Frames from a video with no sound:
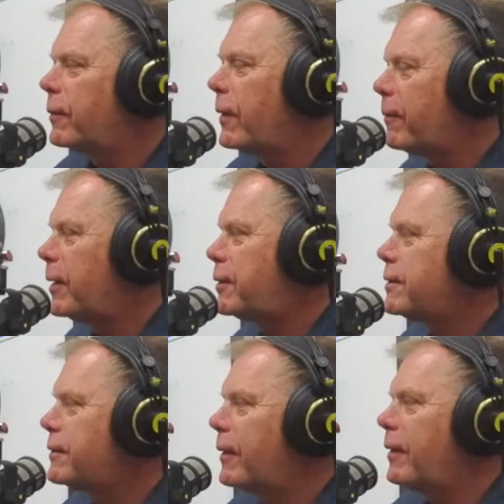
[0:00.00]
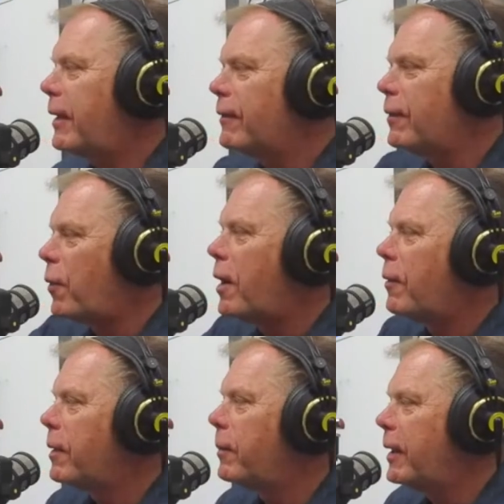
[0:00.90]
You have pictures of even the wall
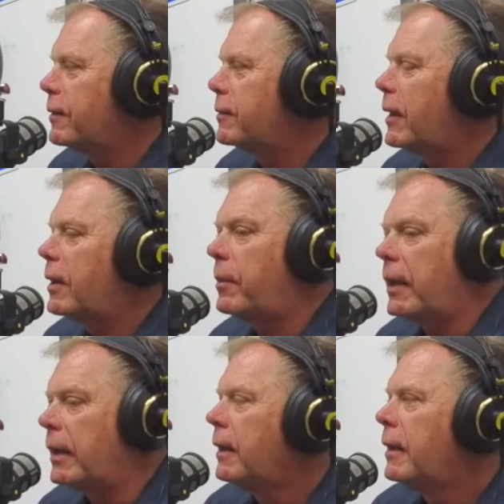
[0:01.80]
where the Beatles were there, but